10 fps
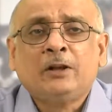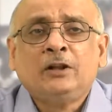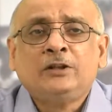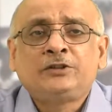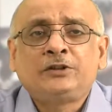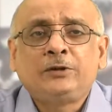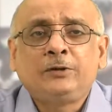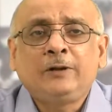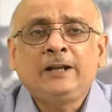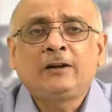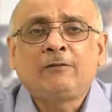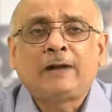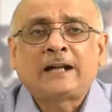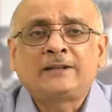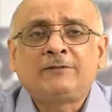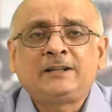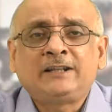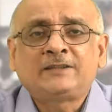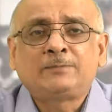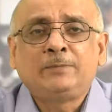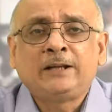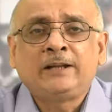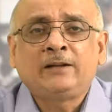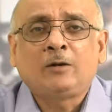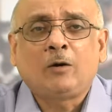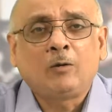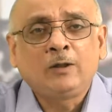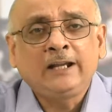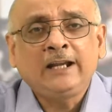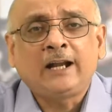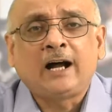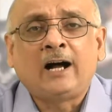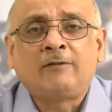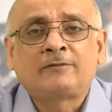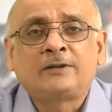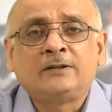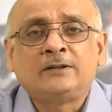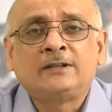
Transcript: Scheduling of activities begin only after